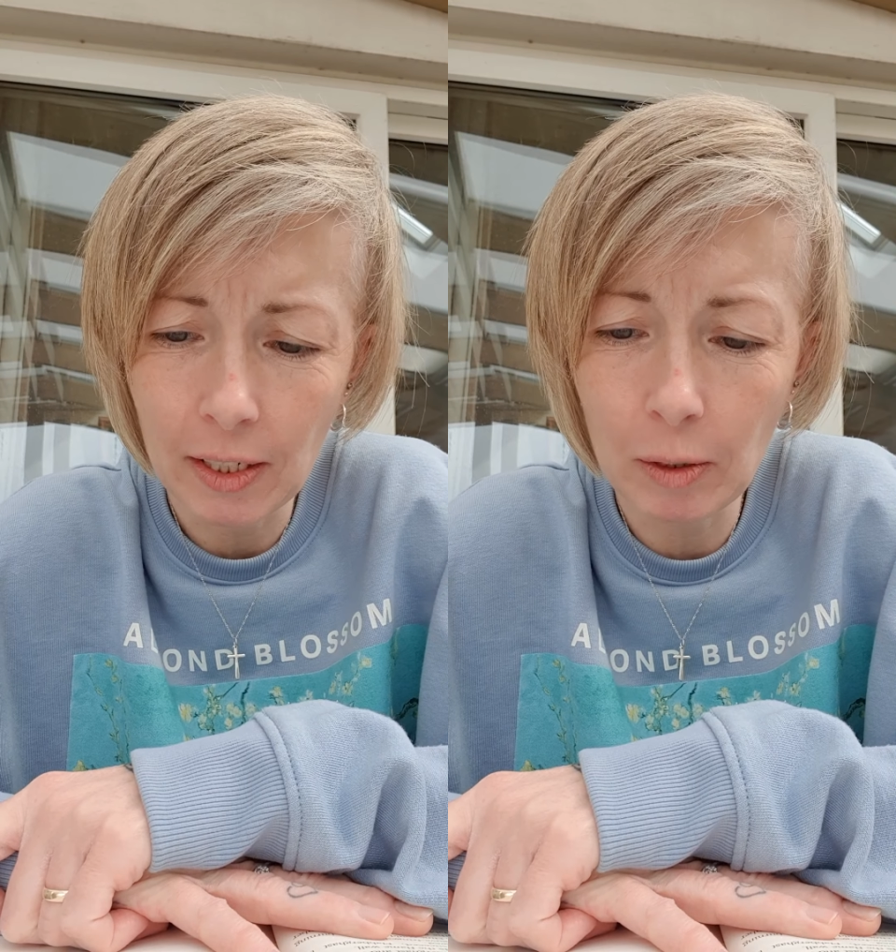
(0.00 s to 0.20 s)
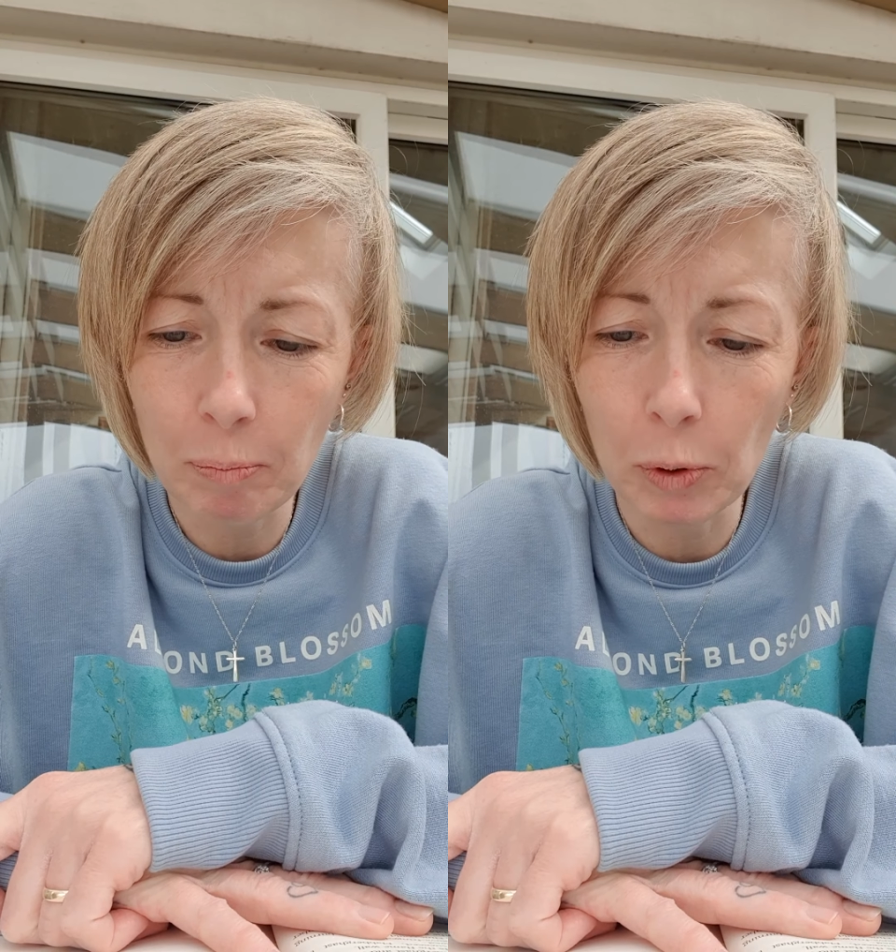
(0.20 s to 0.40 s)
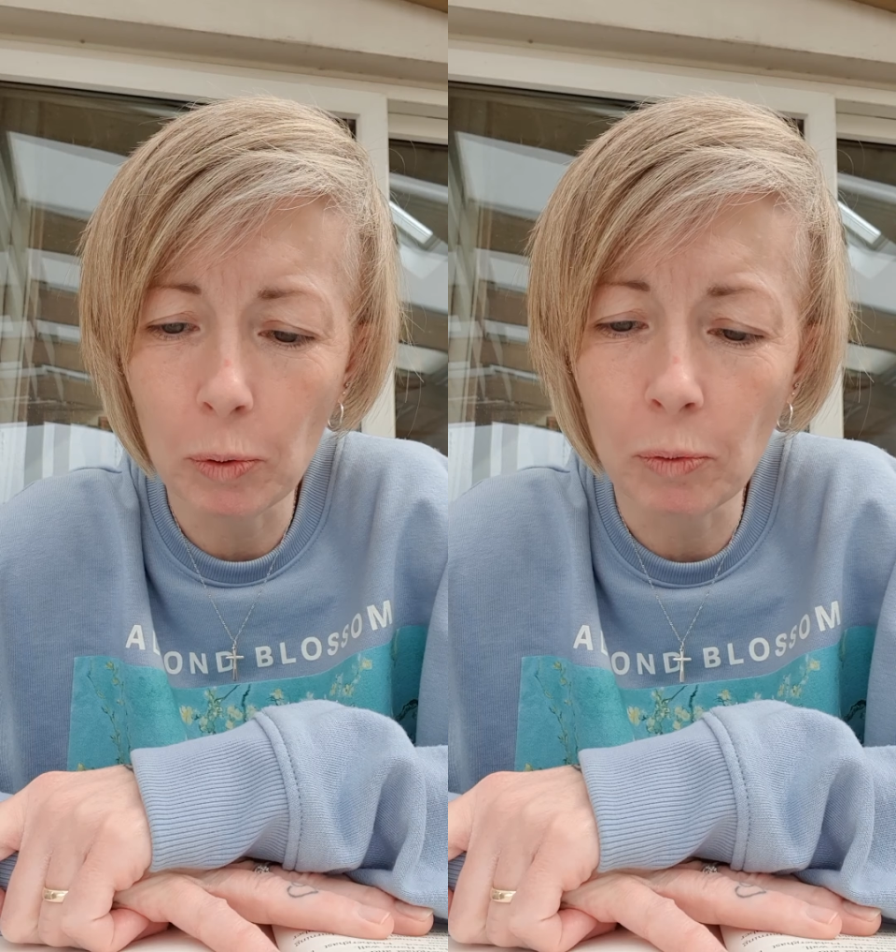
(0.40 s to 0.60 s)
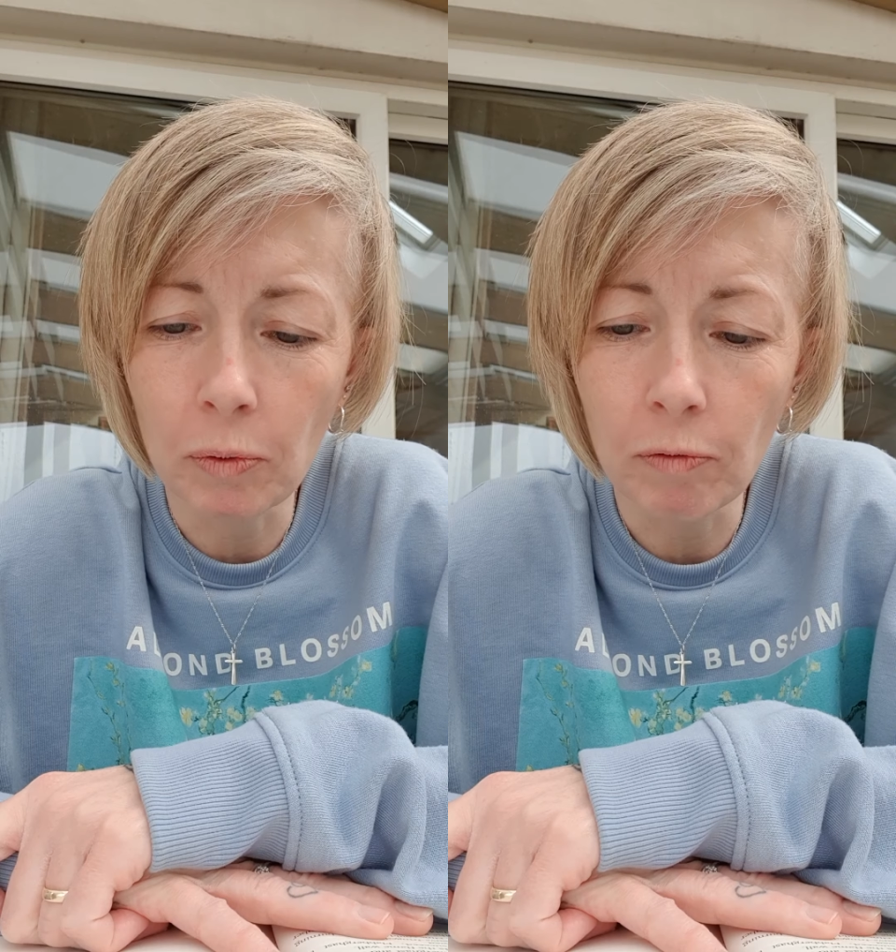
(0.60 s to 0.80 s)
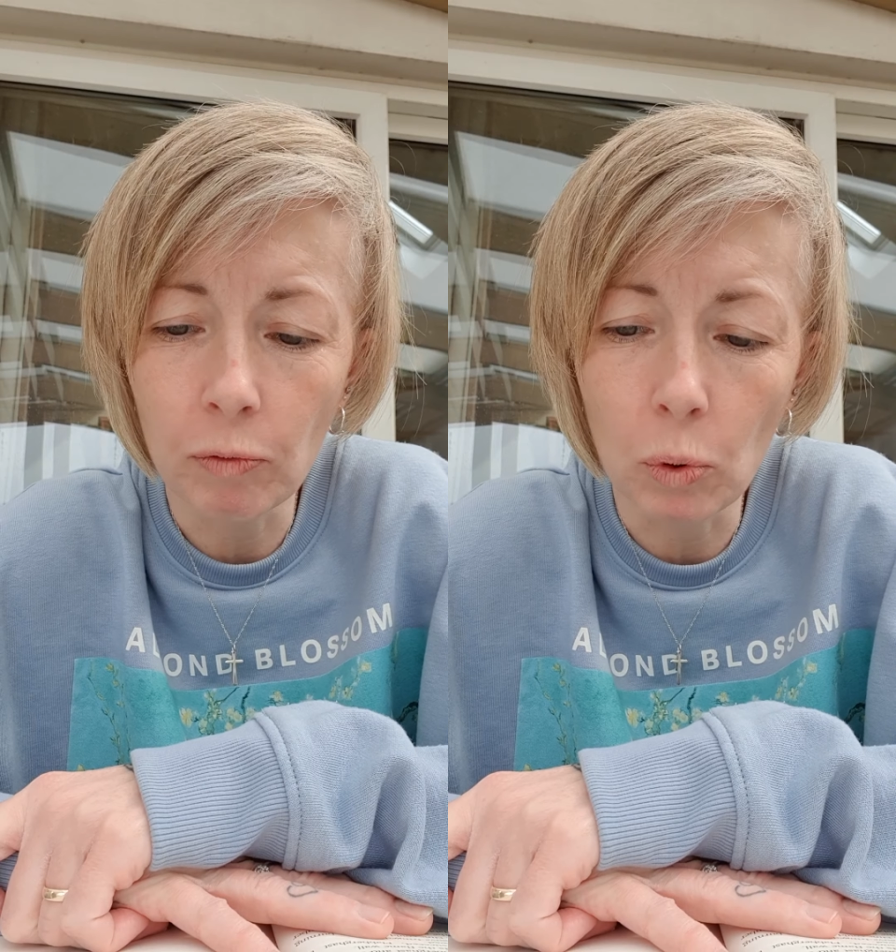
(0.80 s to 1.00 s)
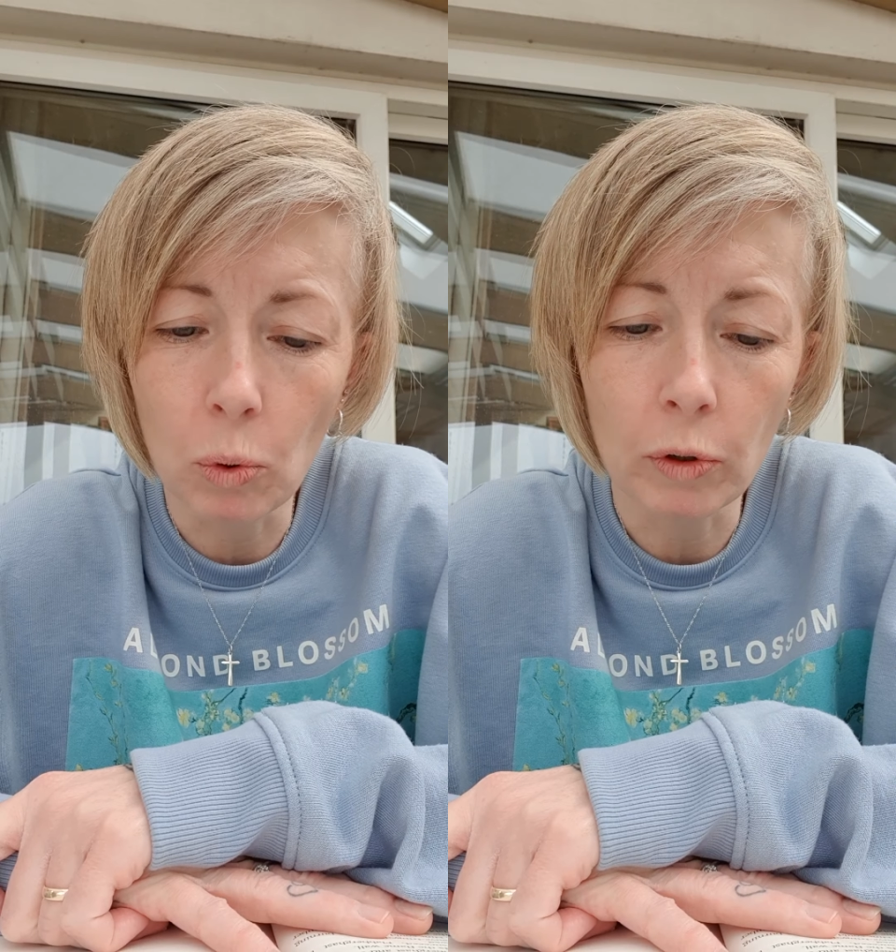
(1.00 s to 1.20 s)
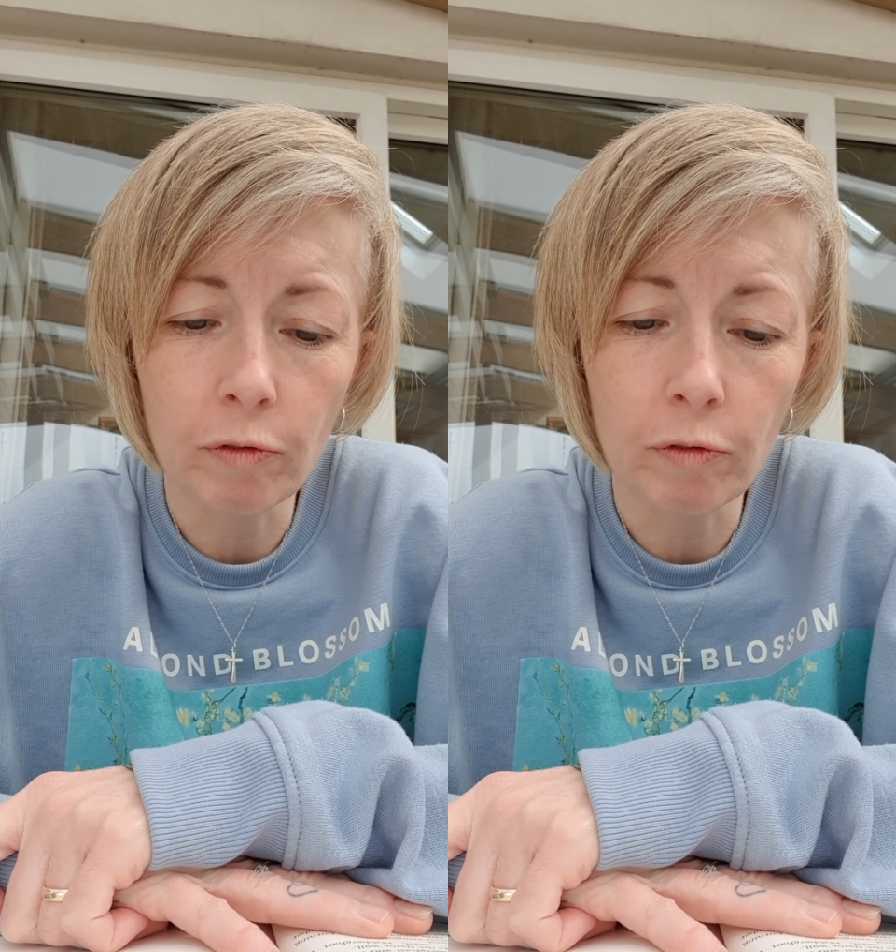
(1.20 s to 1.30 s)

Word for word: Spoon roared